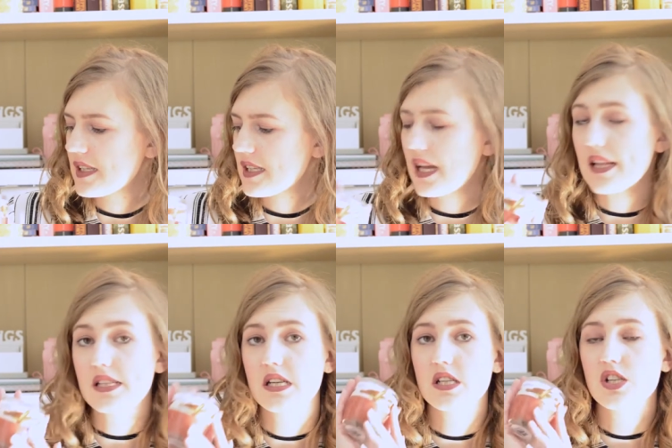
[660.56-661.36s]
in the
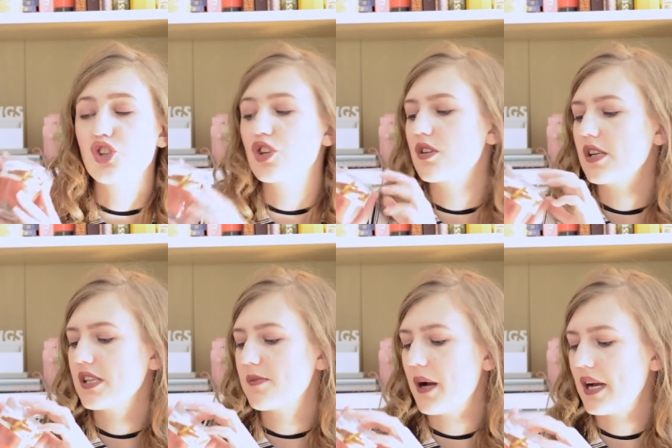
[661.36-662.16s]
scent, sugar and
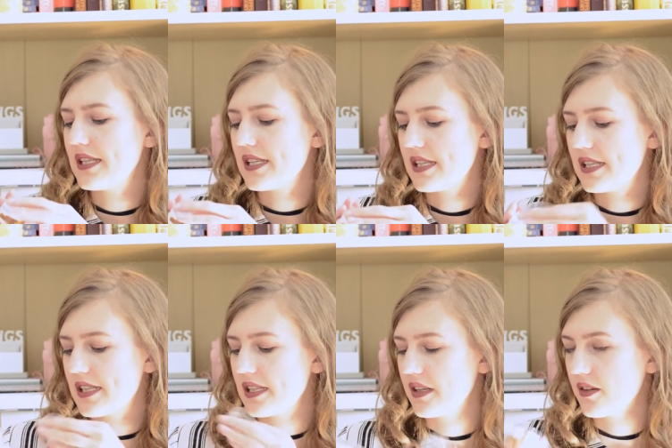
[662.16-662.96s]
spice, and
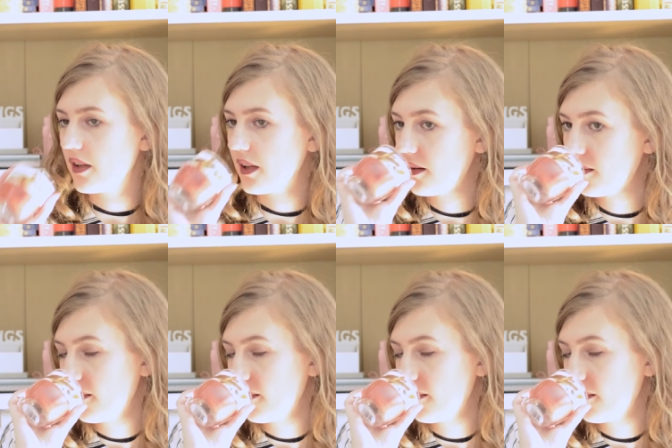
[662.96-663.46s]
this literally